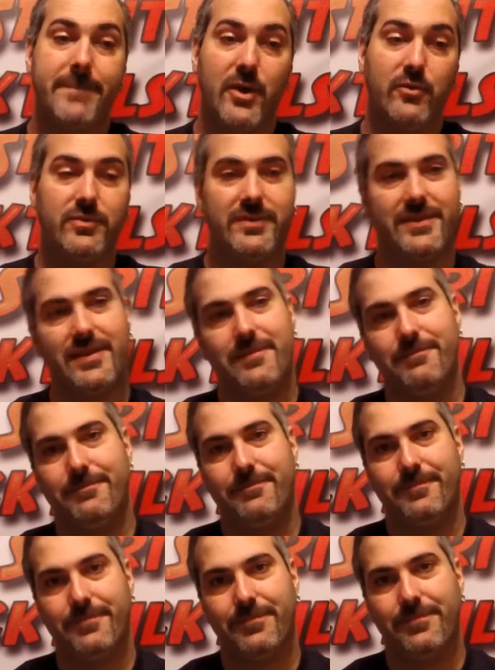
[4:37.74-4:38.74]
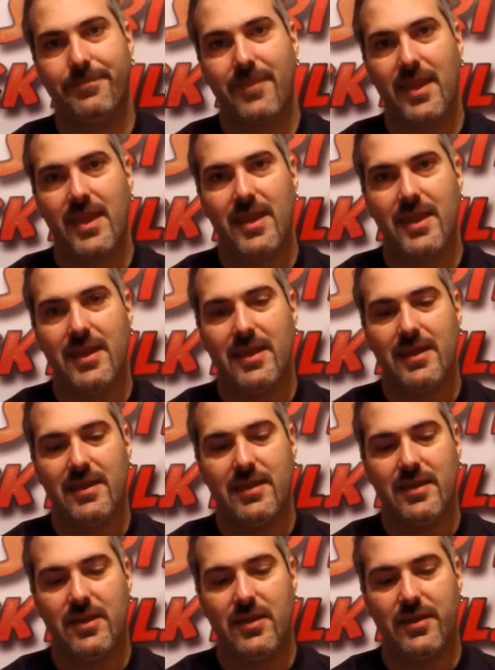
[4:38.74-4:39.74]
Potent.
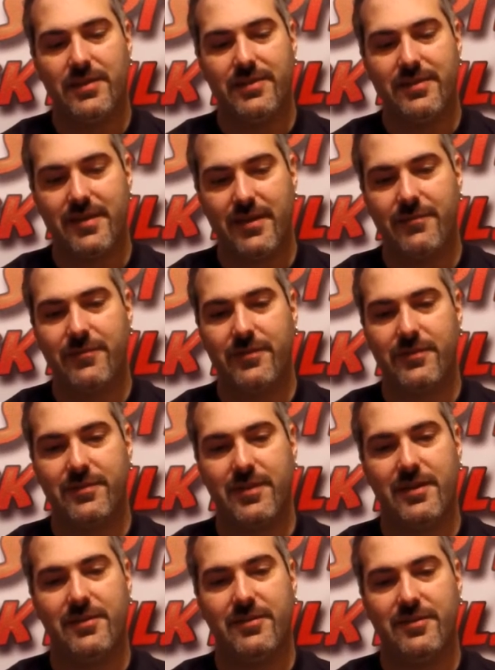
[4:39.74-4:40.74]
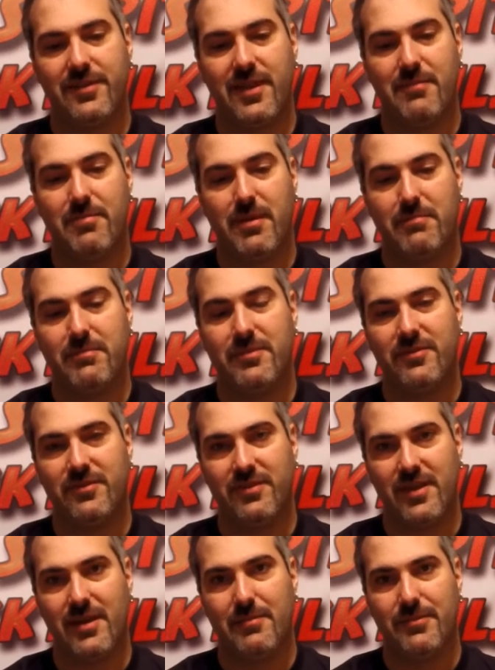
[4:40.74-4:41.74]
You could definitely taste that peppermint
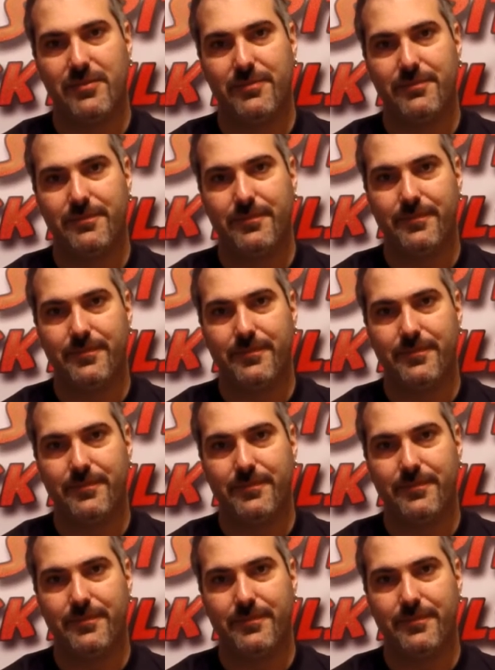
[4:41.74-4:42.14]
schnapps.